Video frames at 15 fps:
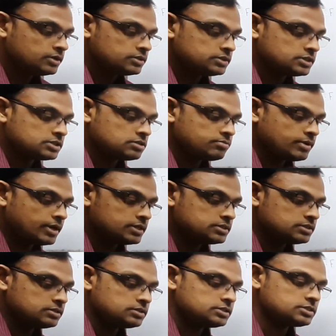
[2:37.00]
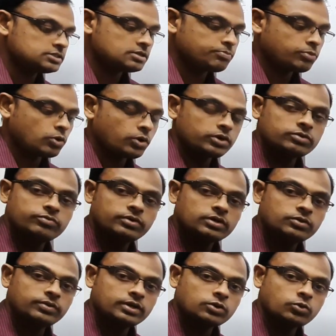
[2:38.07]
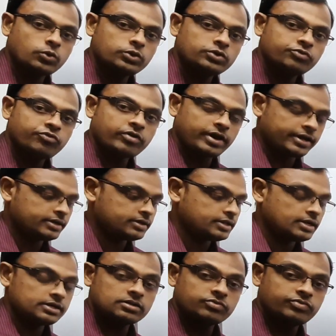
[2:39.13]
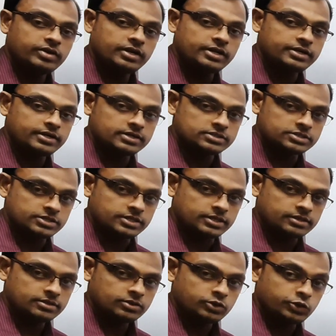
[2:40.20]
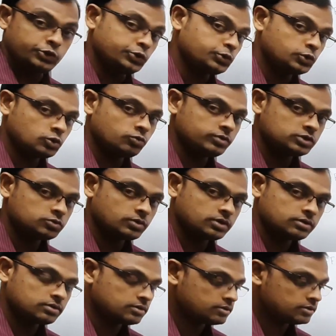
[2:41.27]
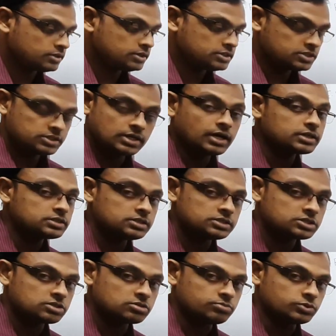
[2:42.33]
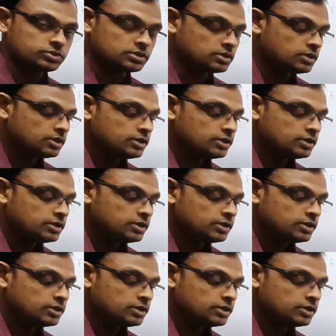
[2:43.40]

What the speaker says: Just imagine this is a point where we are going to find the electric field intensity due to which one? This charge distribution.